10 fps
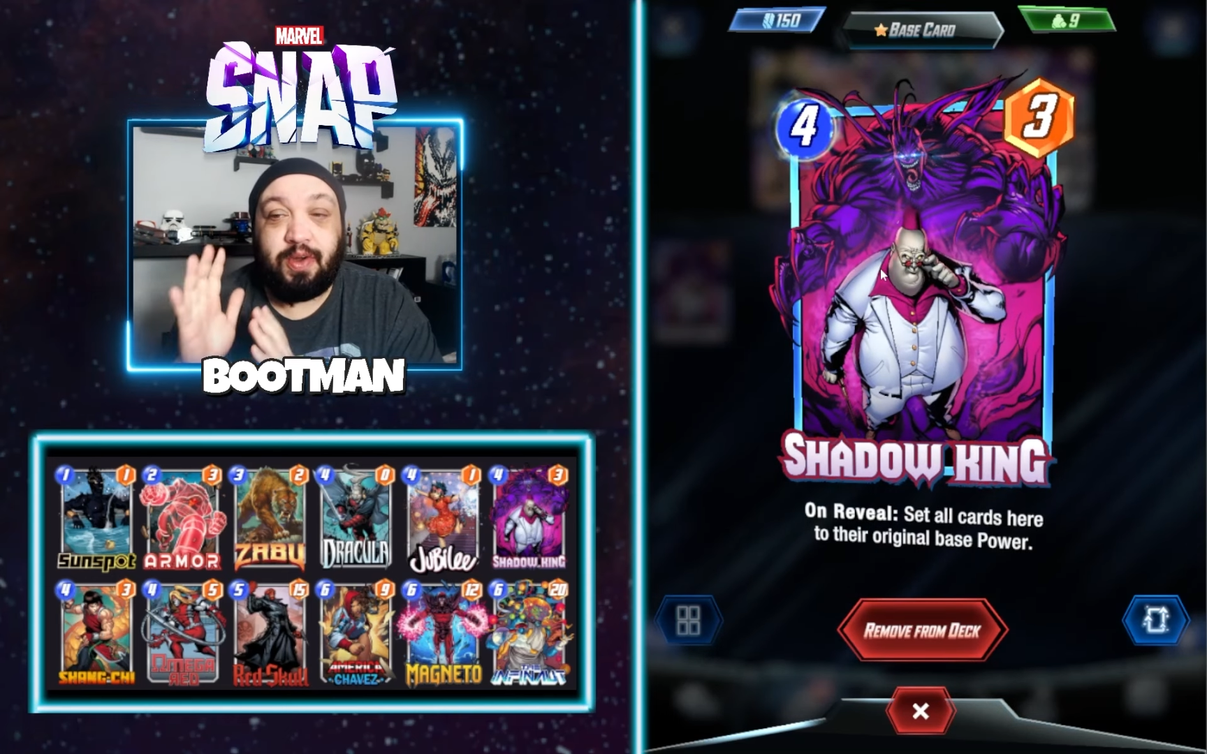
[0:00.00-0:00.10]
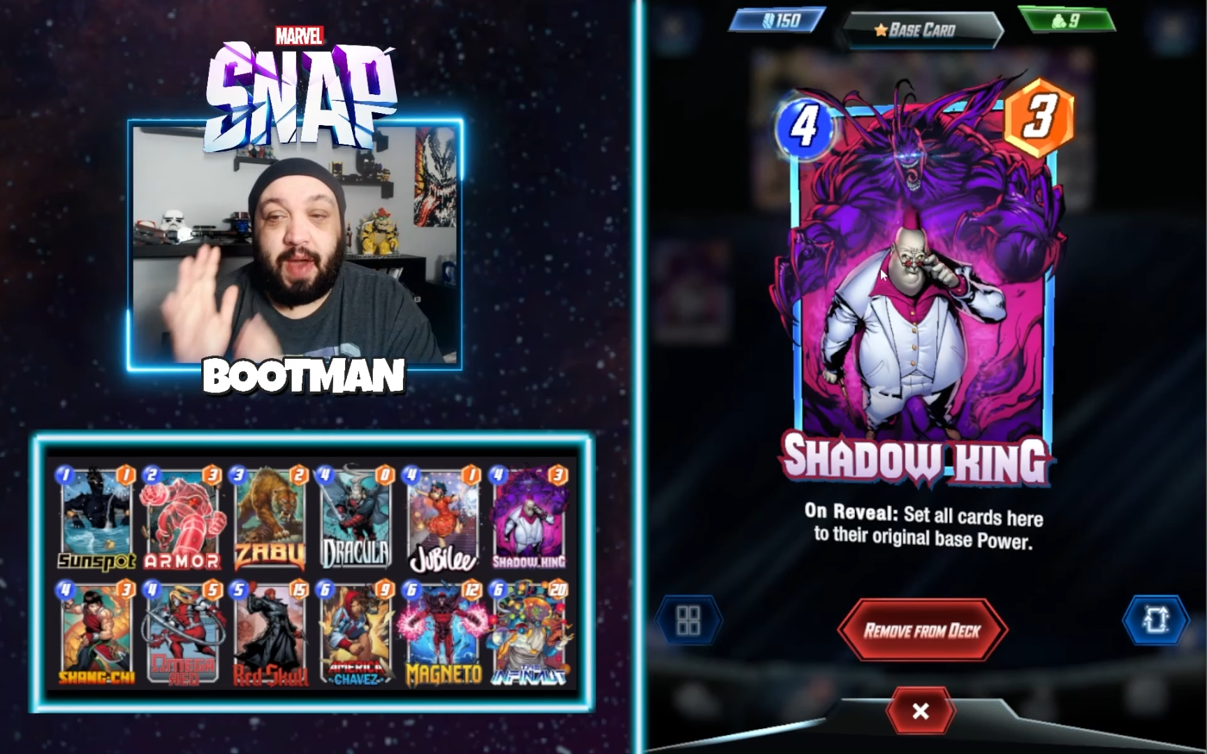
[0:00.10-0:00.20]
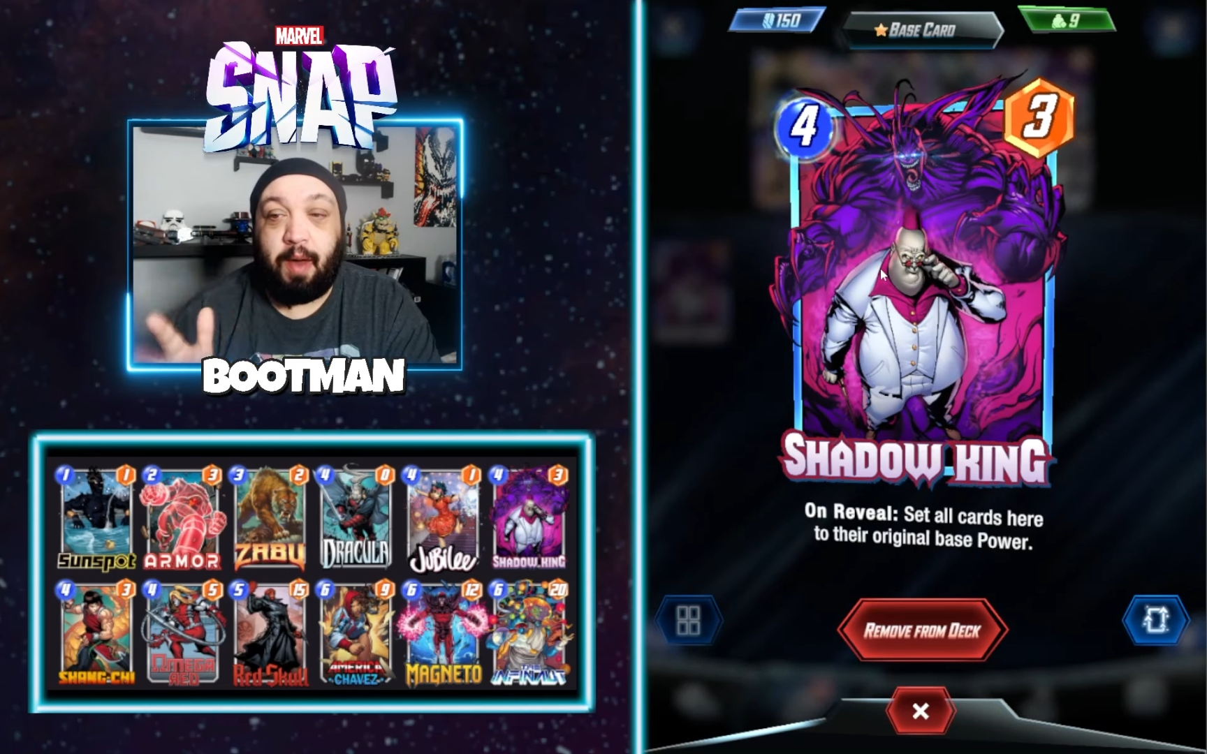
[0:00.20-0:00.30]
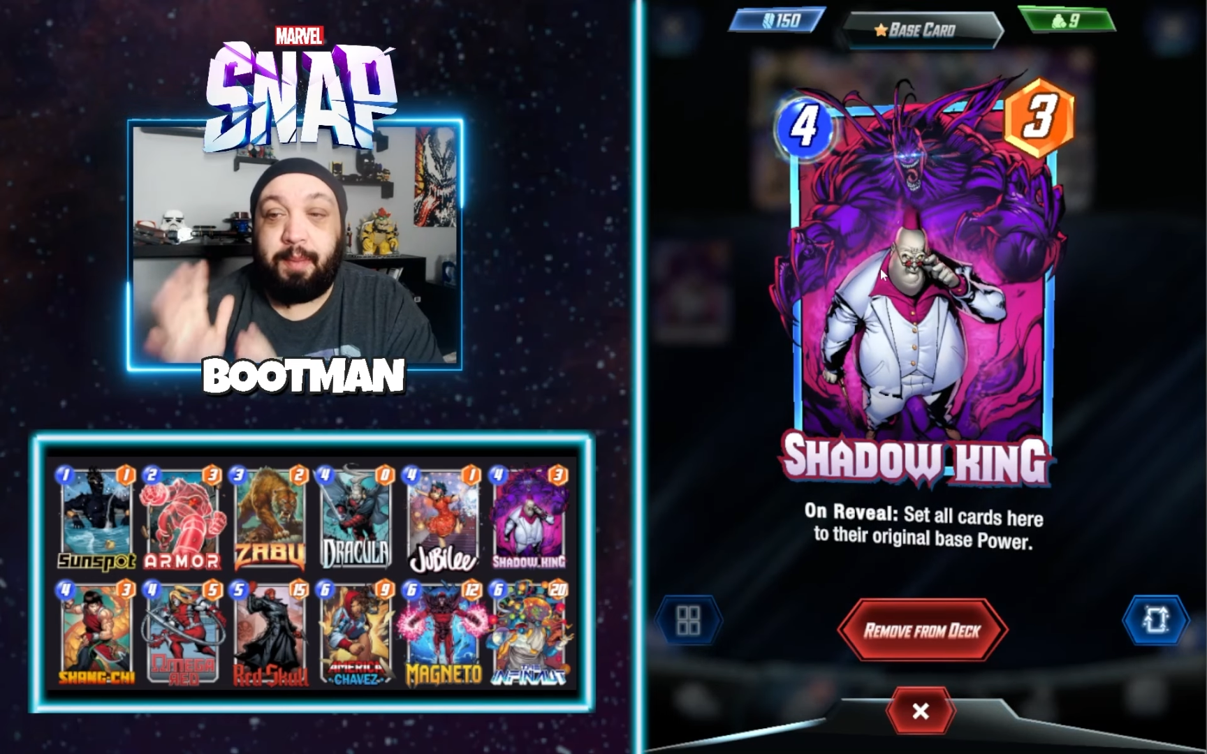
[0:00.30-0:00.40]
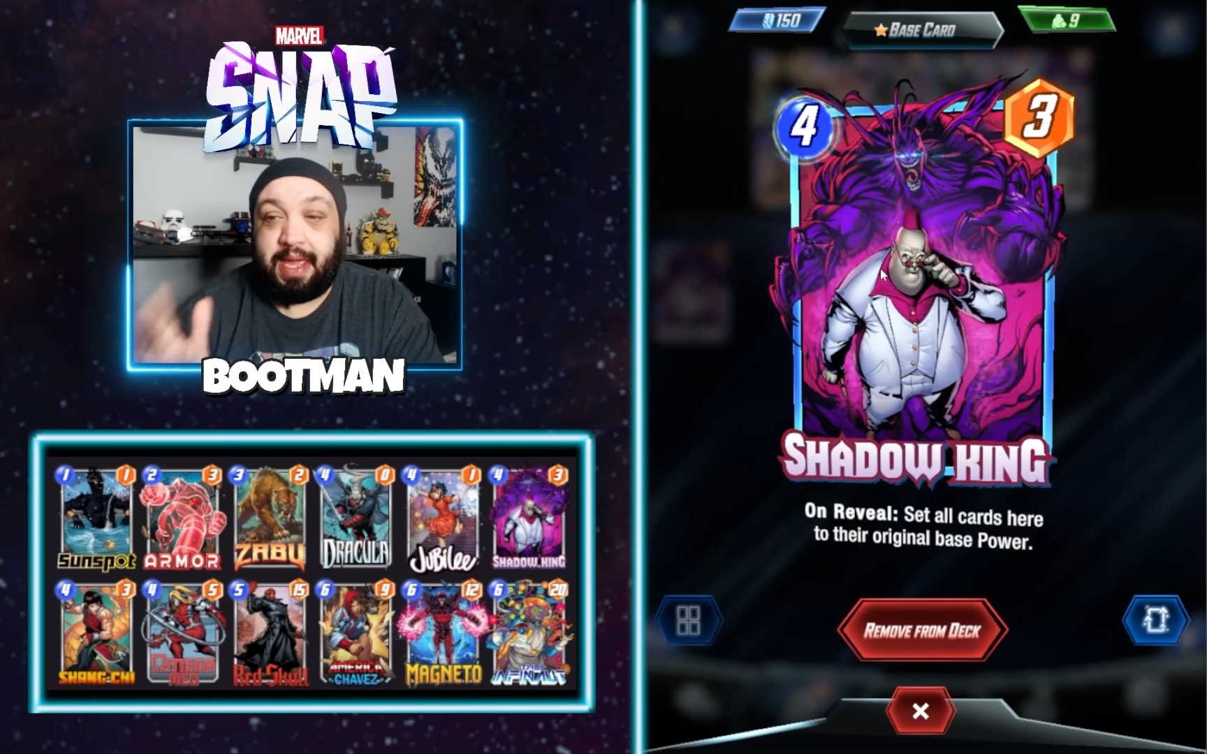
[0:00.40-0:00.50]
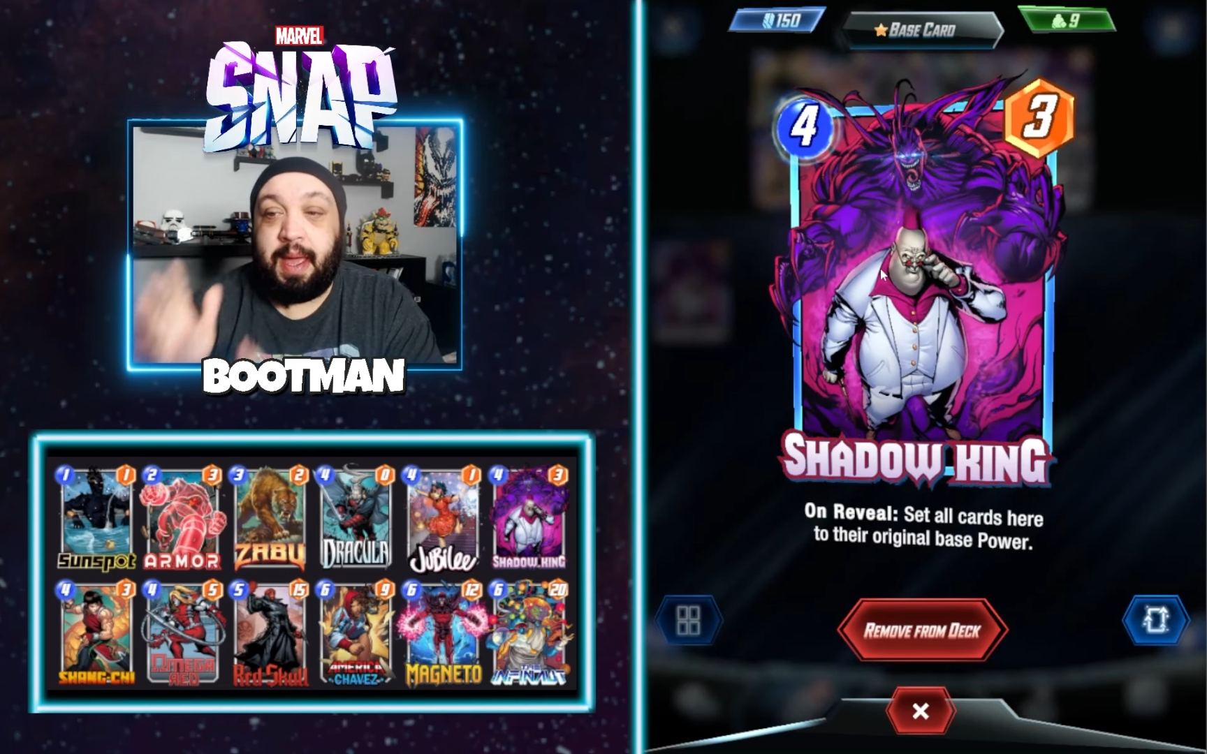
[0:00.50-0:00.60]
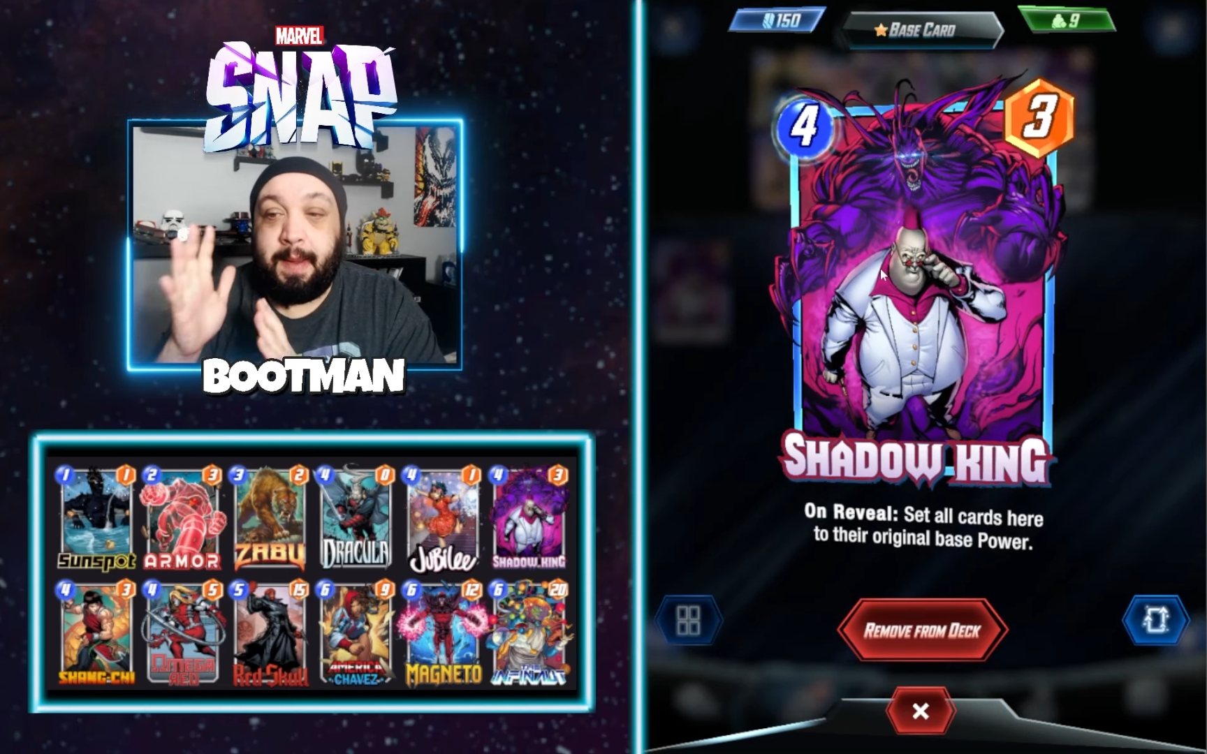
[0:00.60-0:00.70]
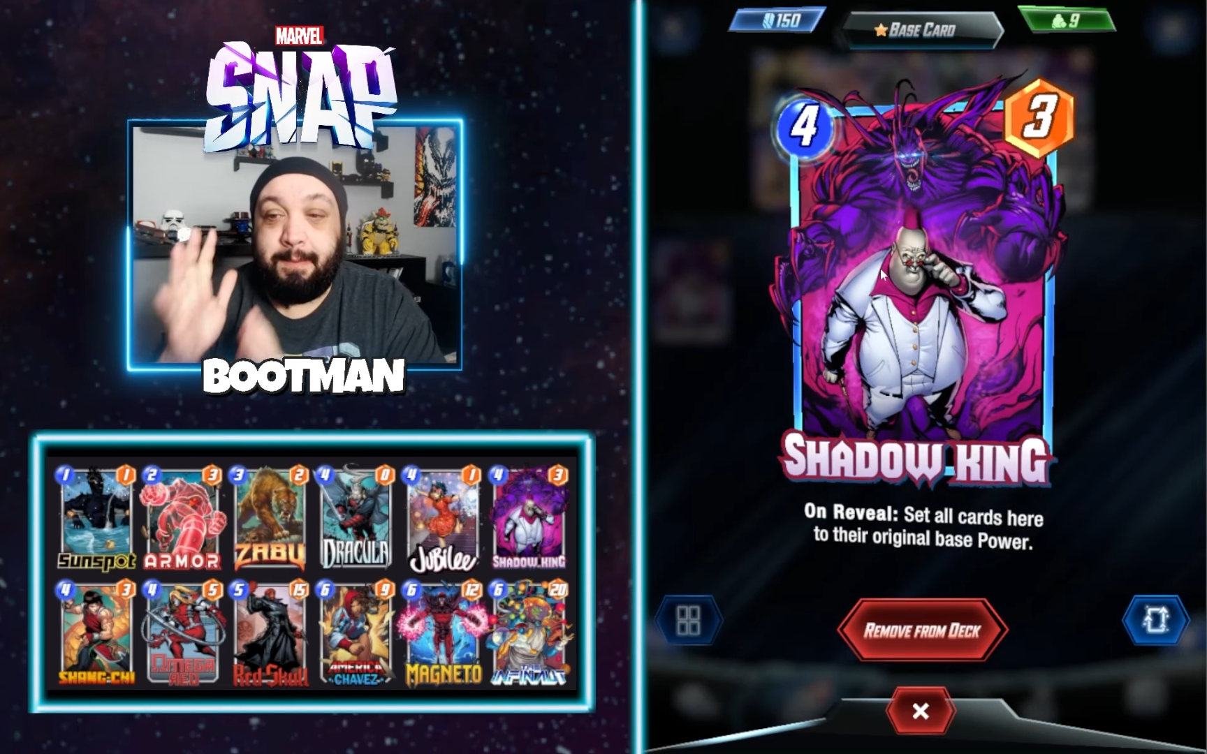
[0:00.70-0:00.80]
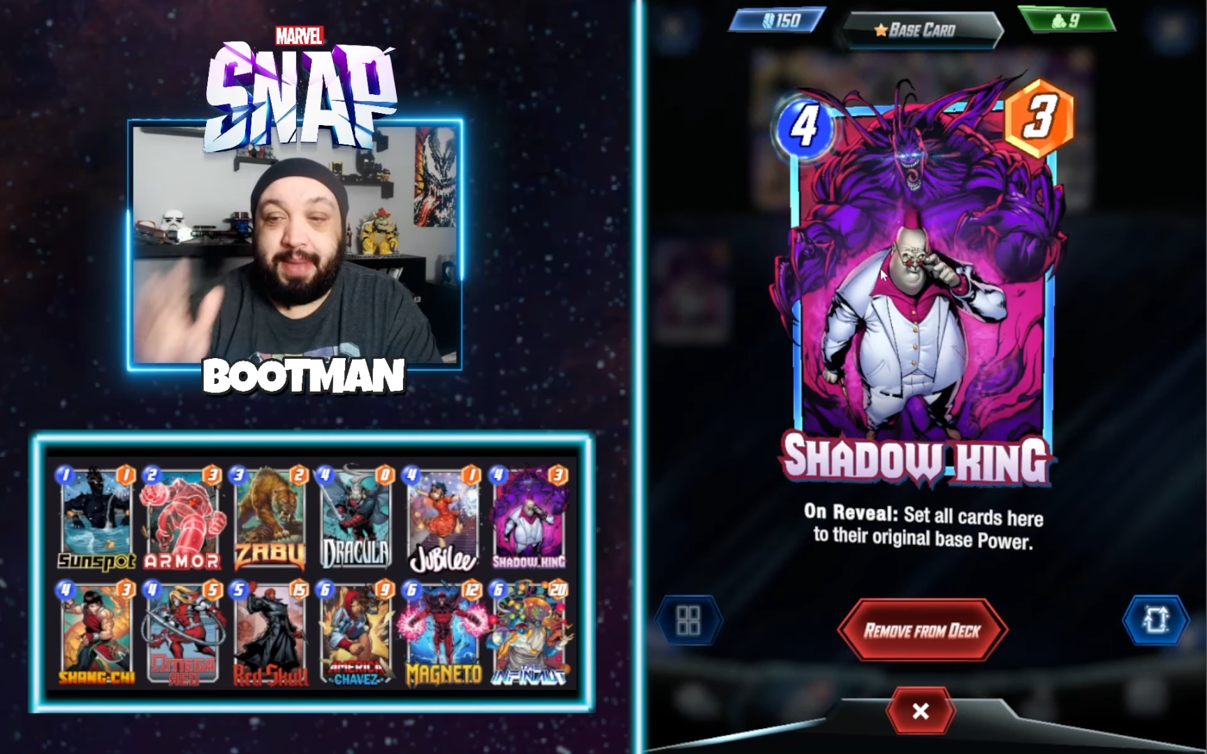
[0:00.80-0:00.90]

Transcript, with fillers: to help me